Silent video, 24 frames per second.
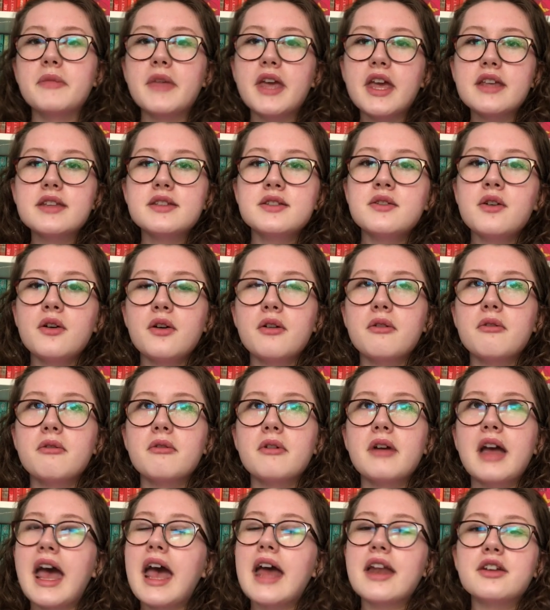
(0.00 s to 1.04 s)
It's not,
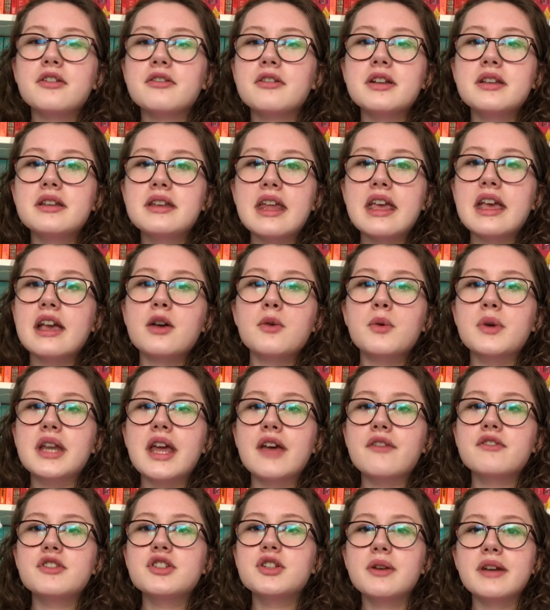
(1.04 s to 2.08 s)
Hannah and Nick were
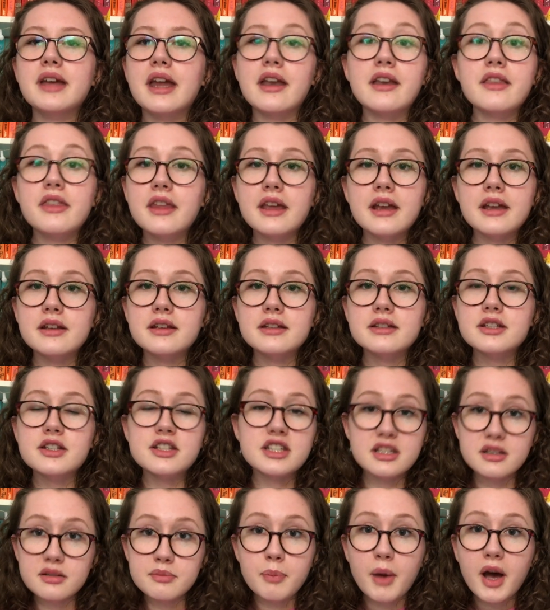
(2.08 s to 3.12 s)
never doing anything
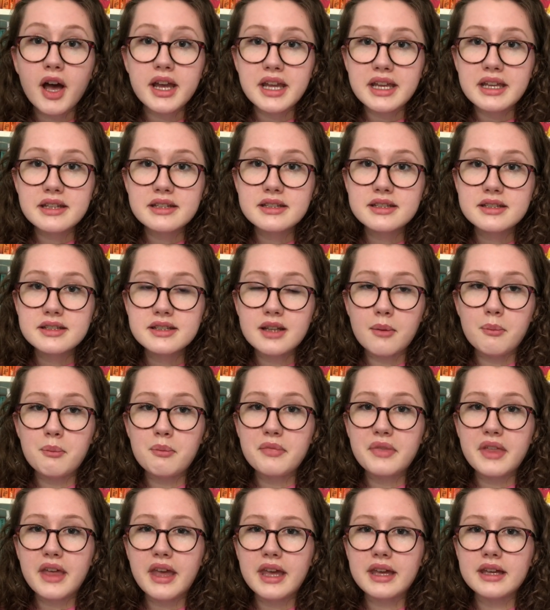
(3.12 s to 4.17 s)
despite
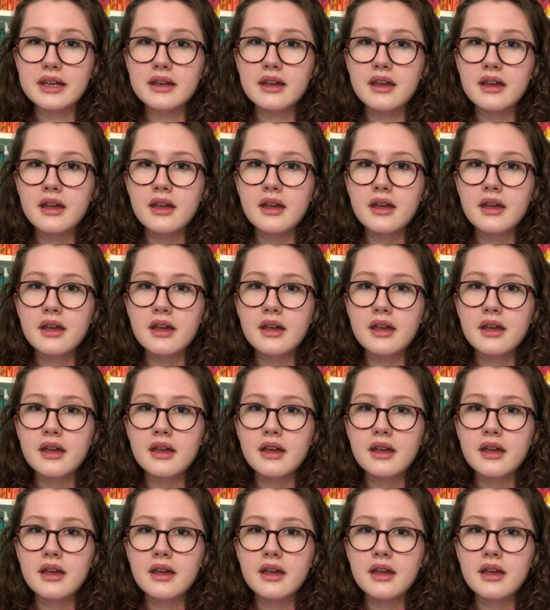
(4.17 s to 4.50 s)
something.